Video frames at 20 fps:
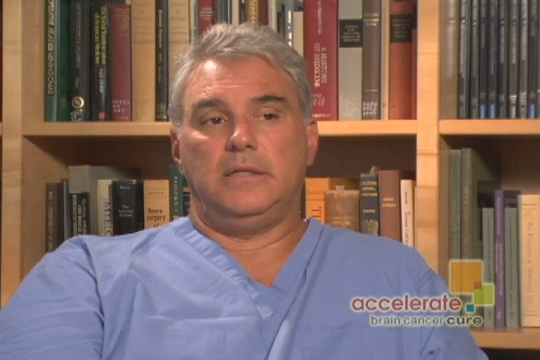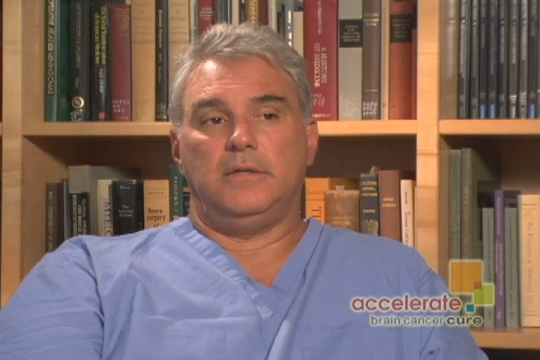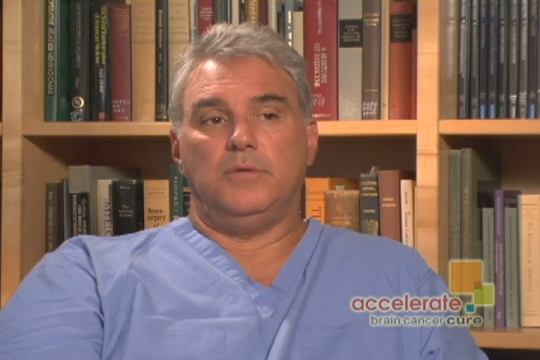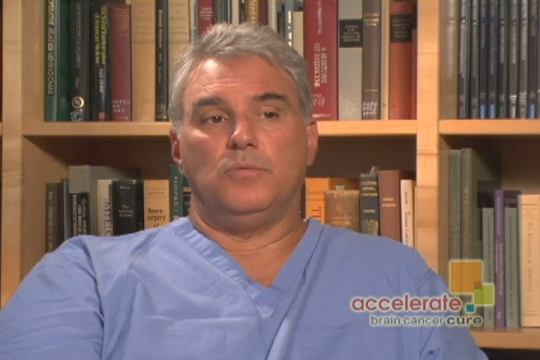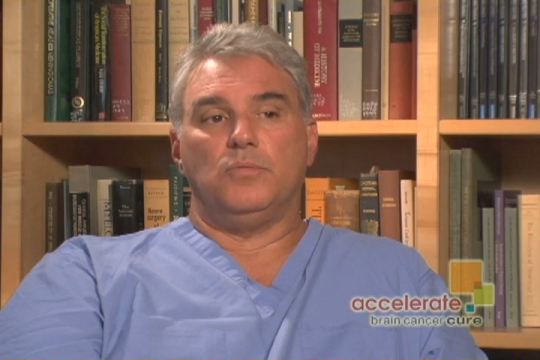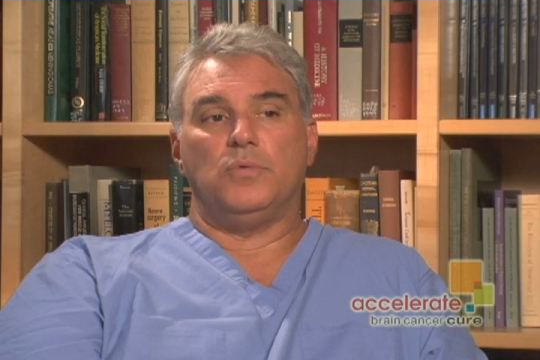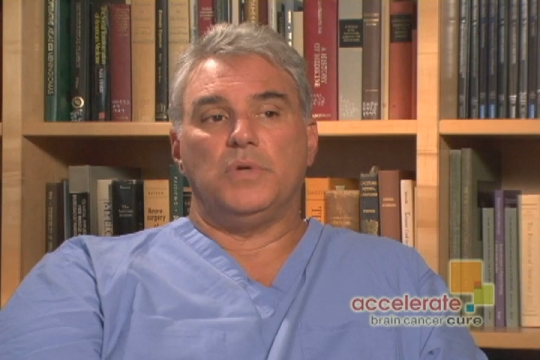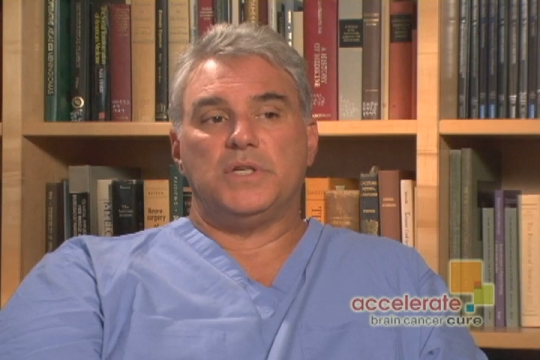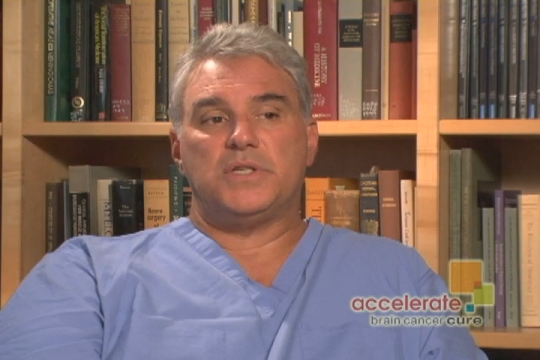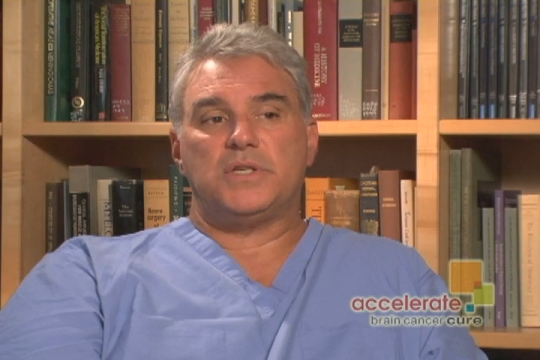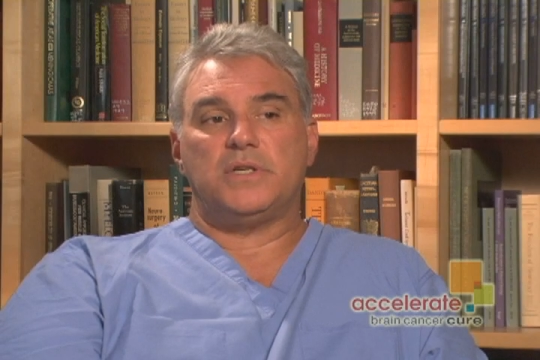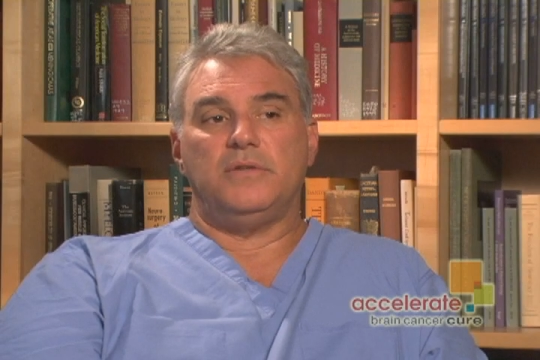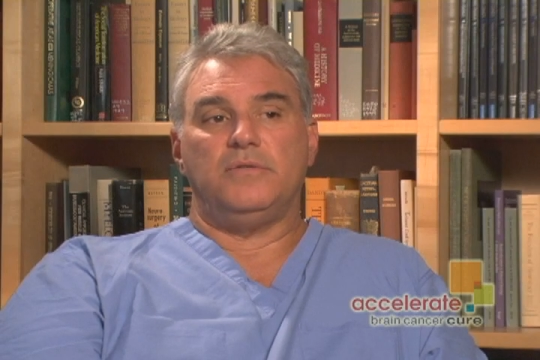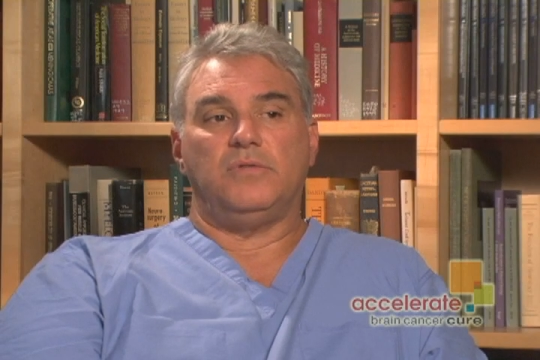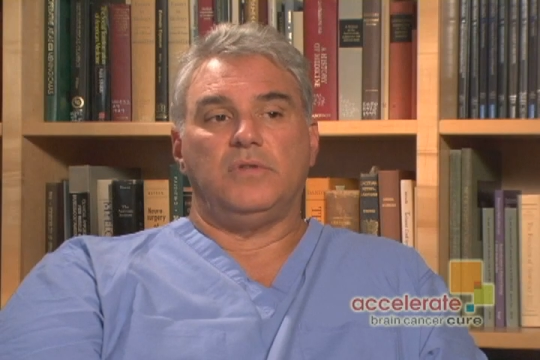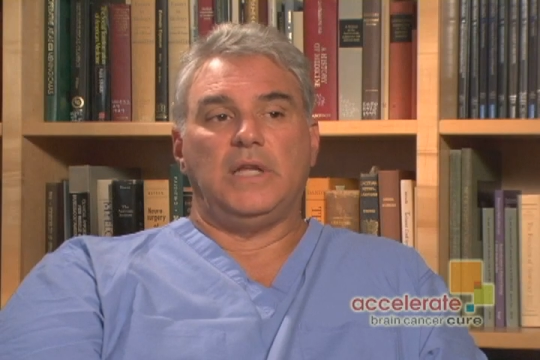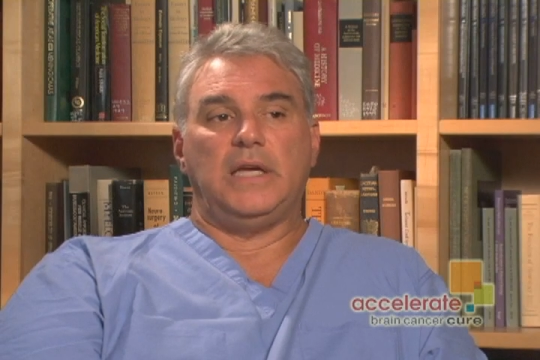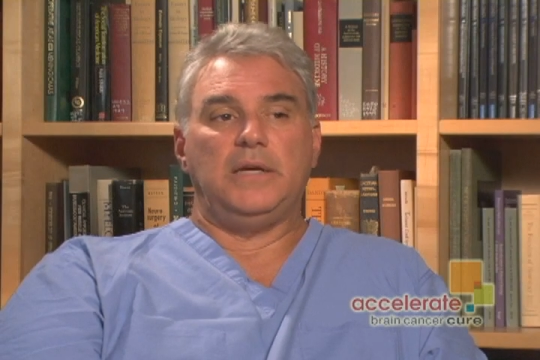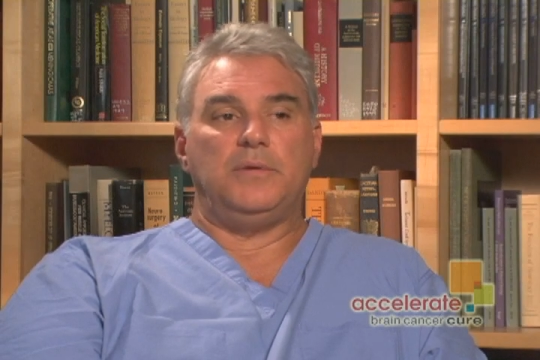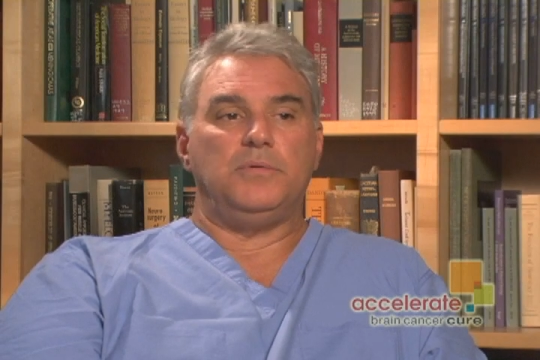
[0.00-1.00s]
the risk
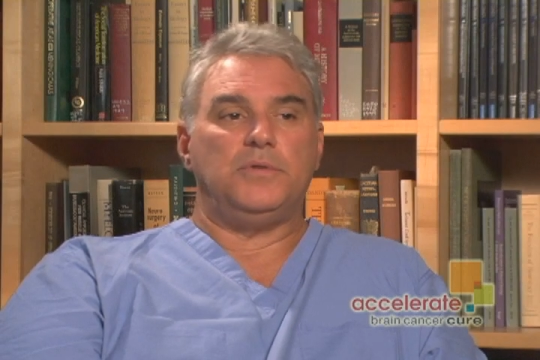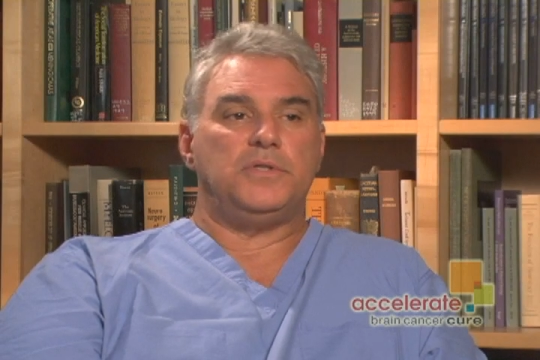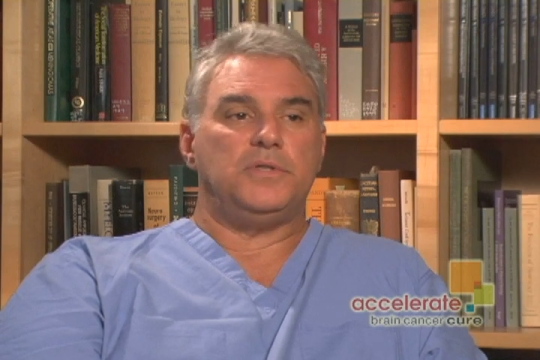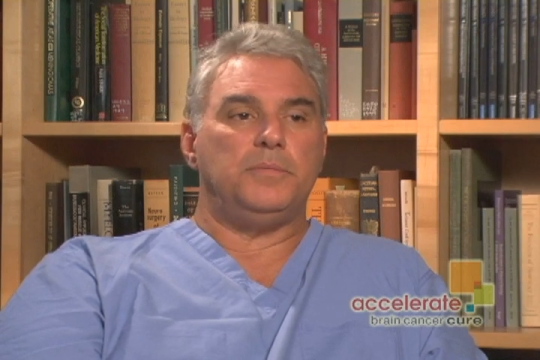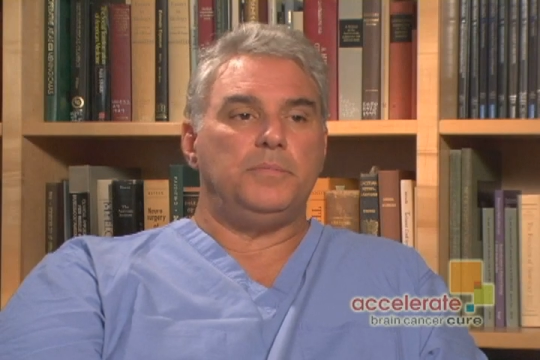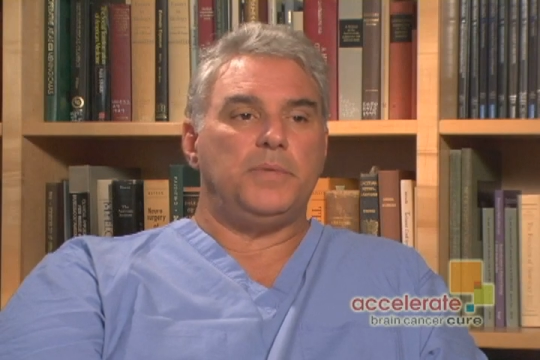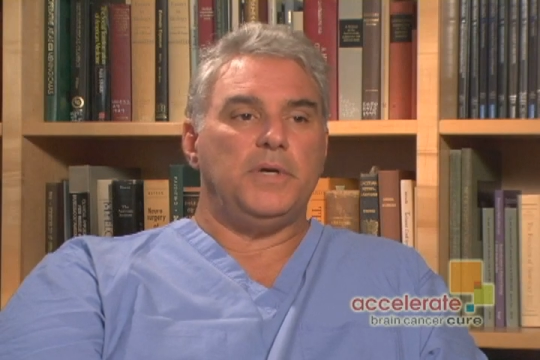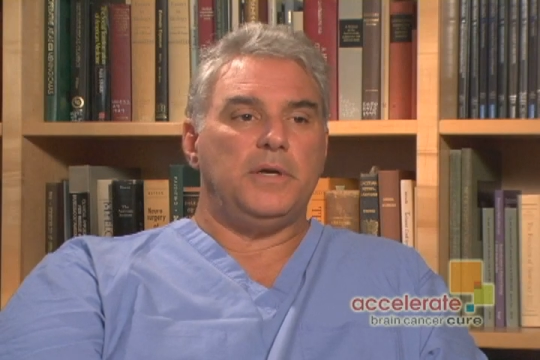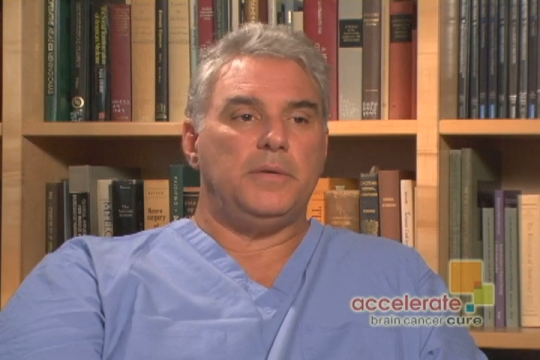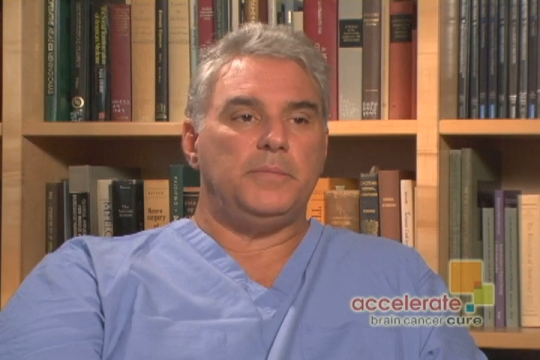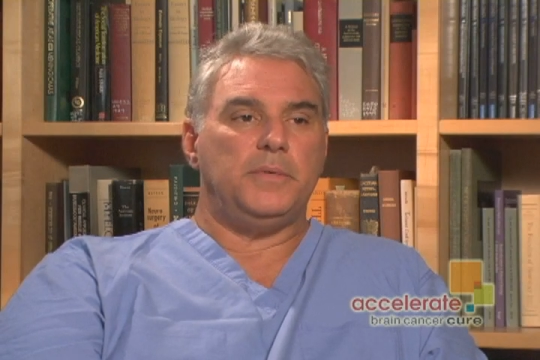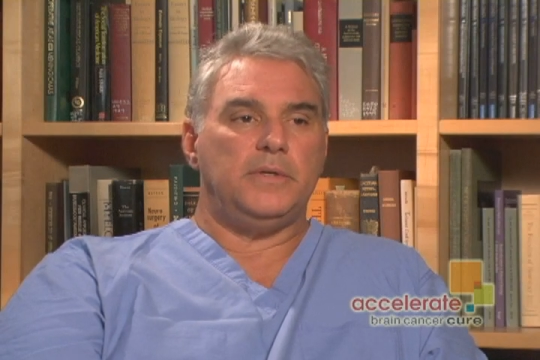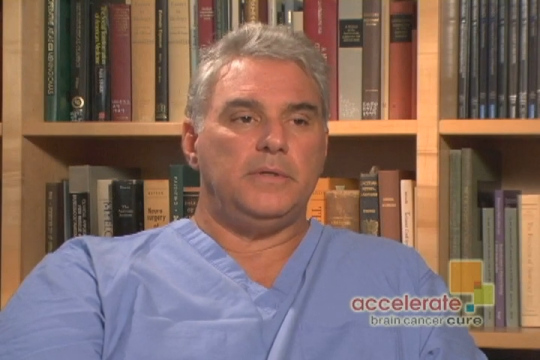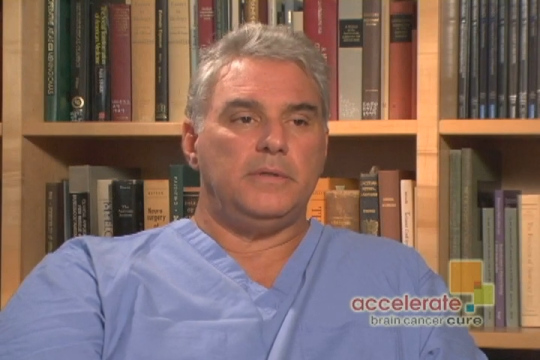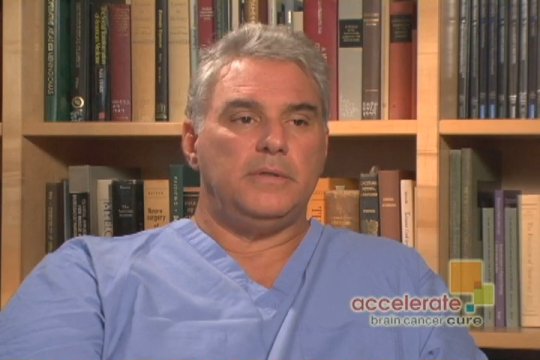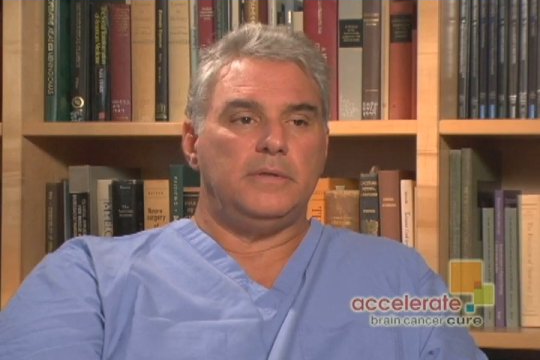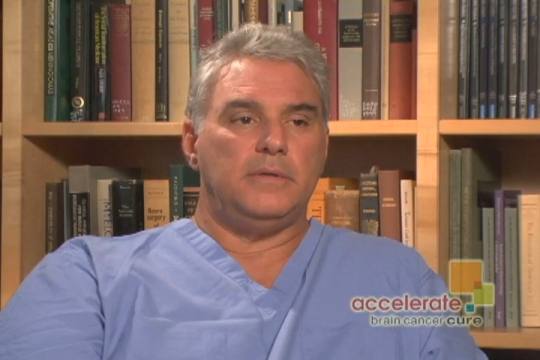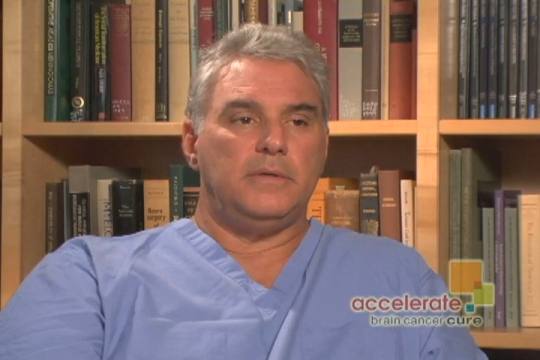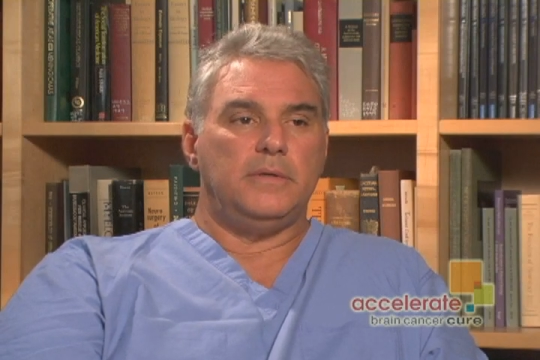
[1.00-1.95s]
of language impairment,